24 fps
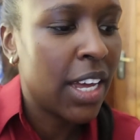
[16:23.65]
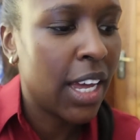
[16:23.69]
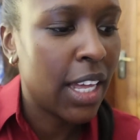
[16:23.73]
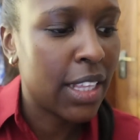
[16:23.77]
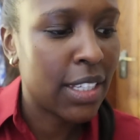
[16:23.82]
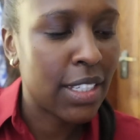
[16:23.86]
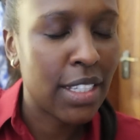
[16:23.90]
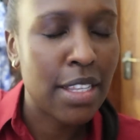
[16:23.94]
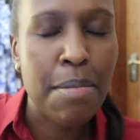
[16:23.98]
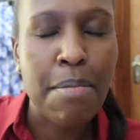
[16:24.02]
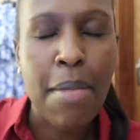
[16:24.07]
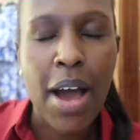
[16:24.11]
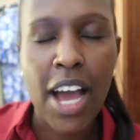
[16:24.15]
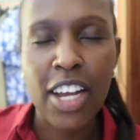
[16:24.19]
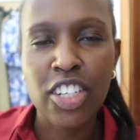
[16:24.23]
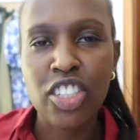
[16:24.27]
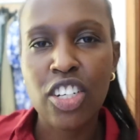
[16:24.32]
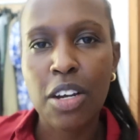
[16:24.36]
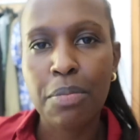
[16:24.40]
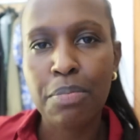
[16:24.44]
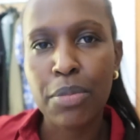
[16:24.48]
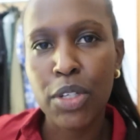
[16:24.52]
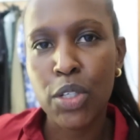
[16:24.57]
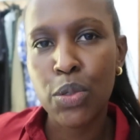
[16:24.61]
It's the
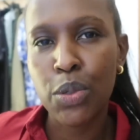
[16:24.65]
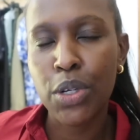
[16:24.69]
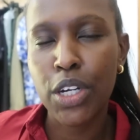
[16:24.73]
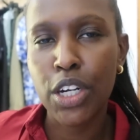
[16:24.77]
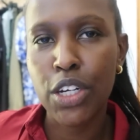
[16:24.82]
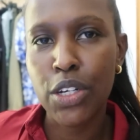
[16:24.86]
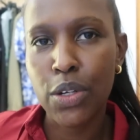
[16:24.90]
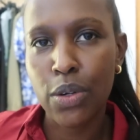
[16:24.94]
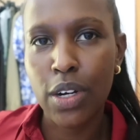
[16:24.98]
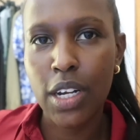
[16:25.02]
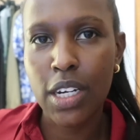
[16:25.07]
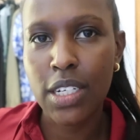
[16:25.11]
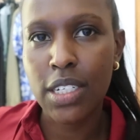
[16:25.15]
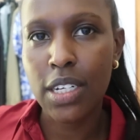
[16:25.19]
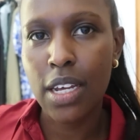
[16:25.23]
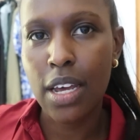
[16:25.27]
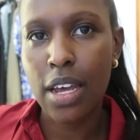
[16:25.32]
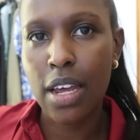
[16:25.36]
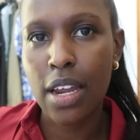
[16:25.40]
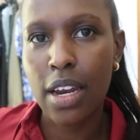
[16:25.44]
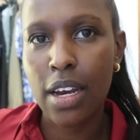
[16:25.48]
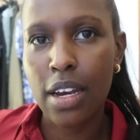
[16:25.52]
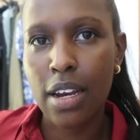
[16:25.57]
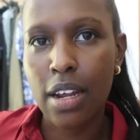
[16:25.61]
mashup between a donut
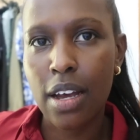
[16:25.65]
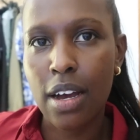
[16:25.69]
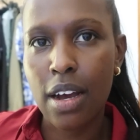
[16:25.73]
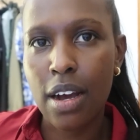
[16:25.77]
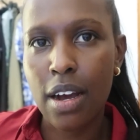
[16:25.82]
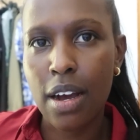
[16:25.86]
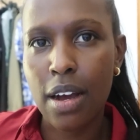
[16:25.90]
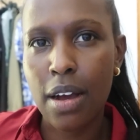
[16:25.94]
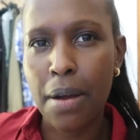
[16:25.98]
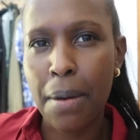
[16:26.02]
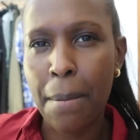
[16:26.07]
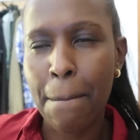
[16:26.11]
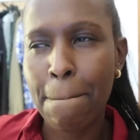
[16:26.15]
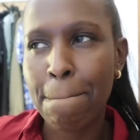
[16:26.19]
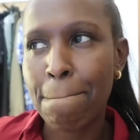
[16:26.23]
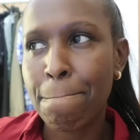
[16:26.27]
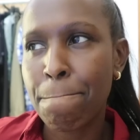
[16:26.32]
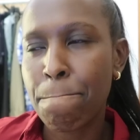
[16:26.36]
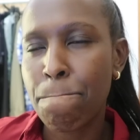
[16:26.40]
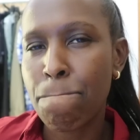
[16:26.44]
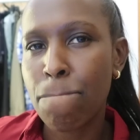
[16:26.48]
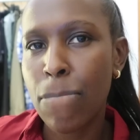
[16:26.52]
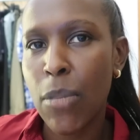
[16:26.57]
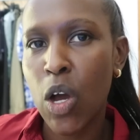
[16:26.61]
and a
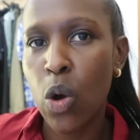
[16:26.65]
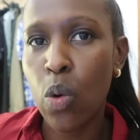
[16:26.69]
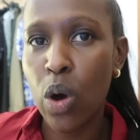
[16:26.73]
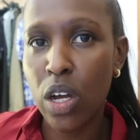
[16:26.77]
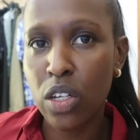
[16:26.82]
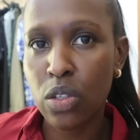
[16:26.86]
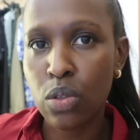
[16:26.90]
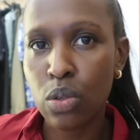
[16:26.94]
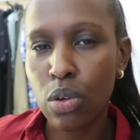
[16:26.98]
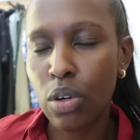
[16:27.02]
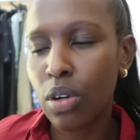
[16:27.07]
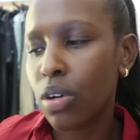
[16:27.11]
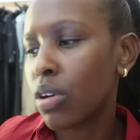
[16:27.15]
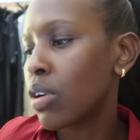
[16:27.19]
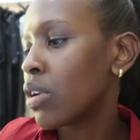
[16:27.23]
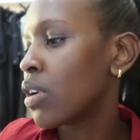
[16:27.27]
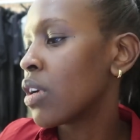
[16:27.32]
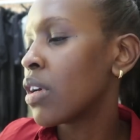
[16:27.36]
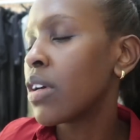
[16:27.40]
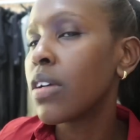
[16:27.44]
croissant.